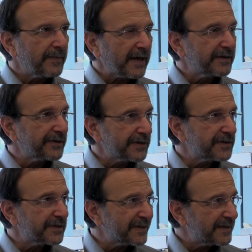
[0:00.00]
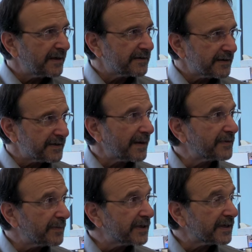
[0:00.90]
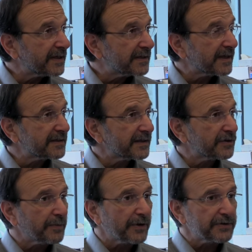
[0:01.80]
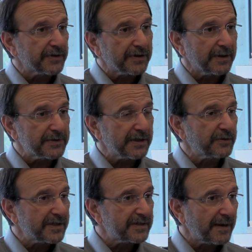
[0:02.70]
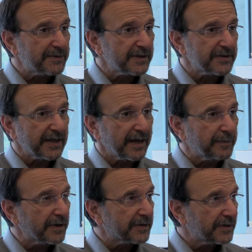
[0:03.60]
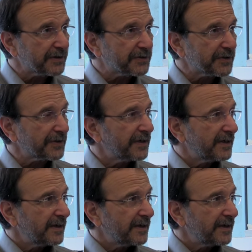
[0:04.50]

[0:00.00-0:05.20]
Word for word: bacterial susceptibility testing. So a person comes in with sepsis and they get a blood culture.